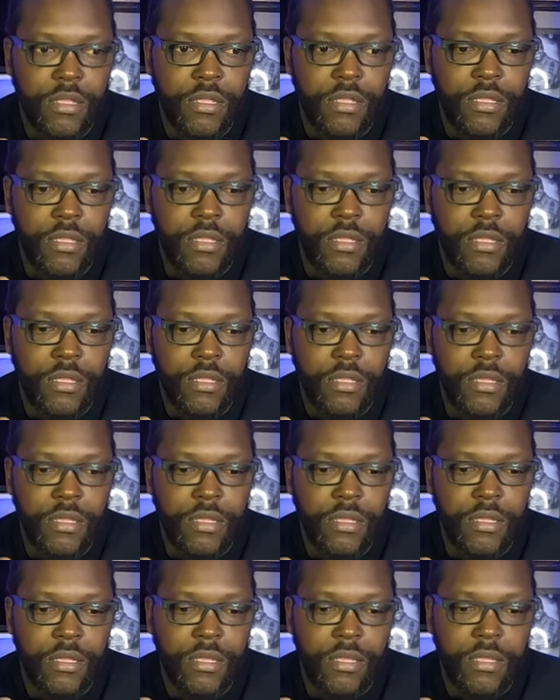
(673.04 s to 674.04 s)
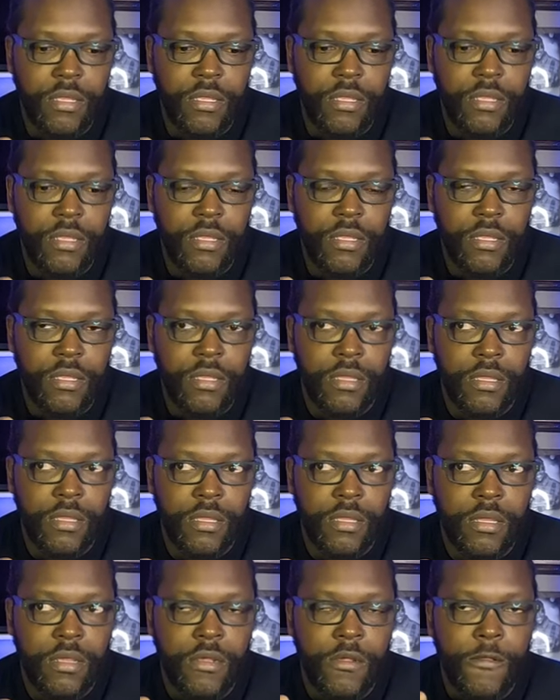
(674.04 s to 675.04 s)

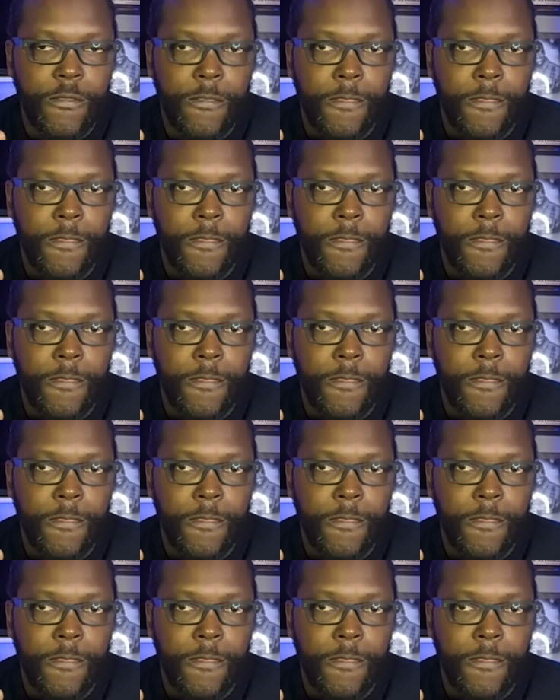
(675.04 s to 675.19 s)
No one is speaking in this clip.